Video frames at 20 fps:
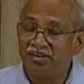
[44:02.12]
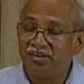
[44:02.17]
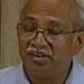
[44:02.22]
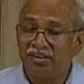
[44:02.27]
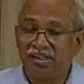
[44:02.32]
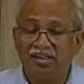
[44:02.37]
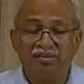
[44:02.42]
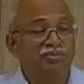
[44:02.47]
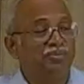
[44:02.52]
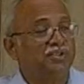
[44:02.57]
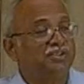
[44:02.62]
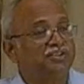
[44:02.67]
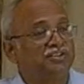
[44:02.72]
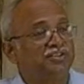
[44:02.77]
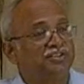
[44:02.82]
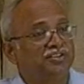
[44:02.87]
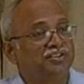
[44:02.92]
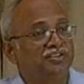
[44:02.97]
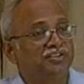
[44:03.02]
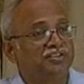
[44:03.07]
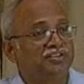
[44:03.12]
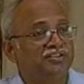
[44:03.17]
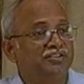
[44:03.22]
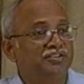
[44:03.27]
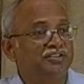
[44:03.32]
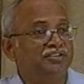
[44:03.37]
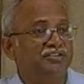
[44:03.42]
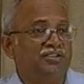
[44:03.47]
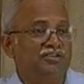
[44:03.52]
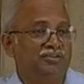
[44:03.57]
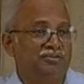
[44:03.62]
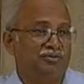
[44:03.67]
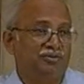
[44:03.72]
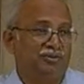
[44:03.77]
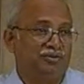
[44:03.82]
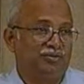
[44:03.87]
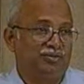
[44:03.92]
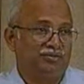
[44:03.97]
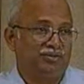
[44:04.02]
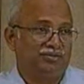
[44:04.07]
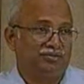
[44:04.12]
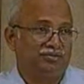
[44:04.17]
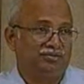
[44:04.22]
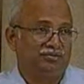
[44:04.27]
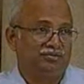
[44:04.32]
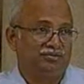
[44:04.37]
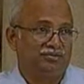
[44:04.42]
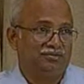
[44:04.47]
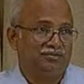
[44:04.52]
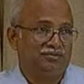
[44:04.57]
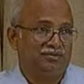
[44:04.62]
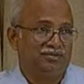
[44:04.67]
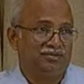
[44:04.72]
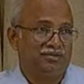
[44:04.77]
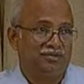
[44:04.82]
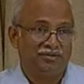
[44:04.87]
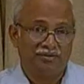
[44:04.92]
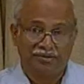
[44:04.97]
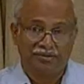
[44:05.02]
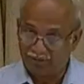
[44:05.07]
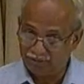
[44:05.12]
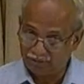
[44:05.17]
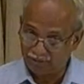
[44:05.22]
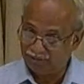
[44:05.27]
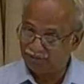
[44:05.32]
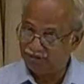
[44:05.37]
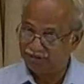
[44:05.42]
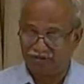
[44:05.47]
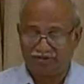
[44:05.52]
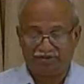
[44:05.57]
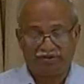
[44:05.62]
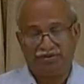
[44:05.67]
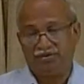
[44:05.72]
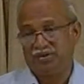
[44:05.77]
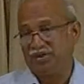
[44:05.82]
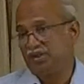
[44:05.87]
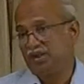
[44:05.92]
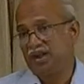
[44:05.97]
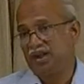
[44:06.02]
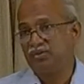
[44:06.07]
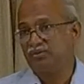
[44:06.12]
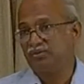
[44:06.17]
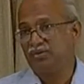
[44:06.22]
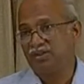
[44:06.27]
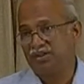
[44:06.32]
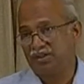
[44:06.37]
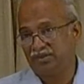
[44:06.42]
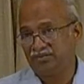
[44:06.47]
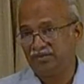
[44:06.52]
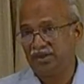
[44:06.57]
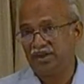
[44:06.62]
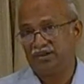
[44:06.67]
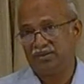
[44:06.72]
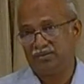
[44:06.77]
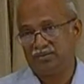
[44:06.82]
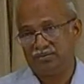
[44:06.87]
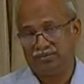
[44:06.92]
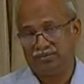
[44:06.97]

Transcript: 10% reduction in section modulus. You can do this, you can calculate and find out.